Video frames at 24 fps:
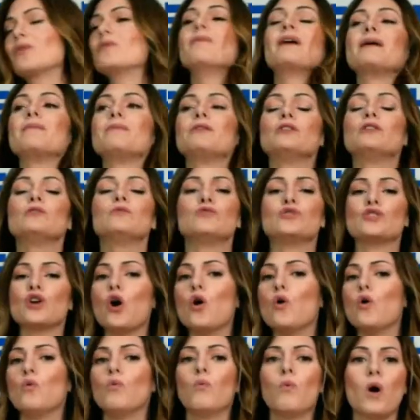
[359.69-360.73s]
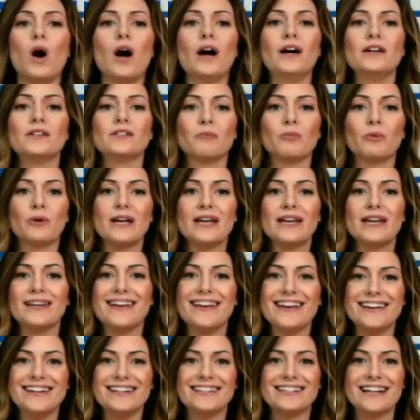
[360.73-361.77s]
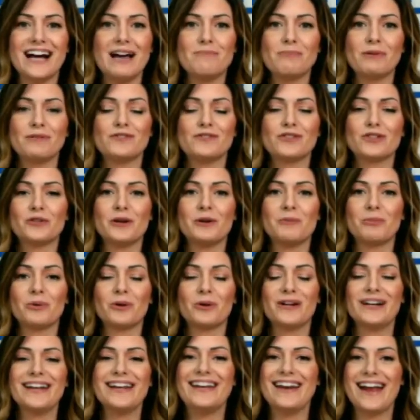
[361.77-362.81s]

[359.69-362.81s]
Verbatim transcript: or maybe you don't want to bring in any type of screen print